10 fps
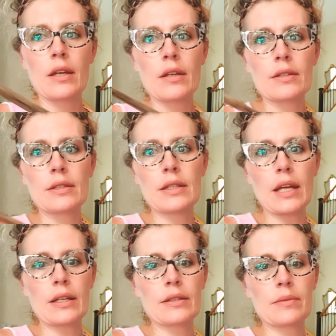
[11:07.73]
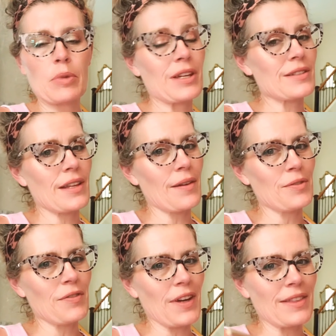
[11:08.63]
sticks, because I love to
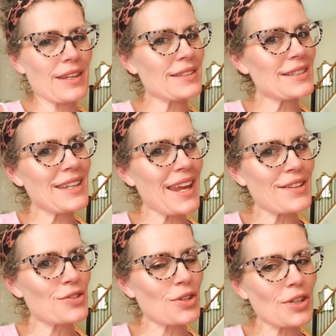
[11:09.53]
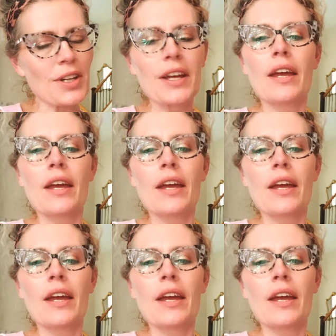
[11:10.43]
find things in nature,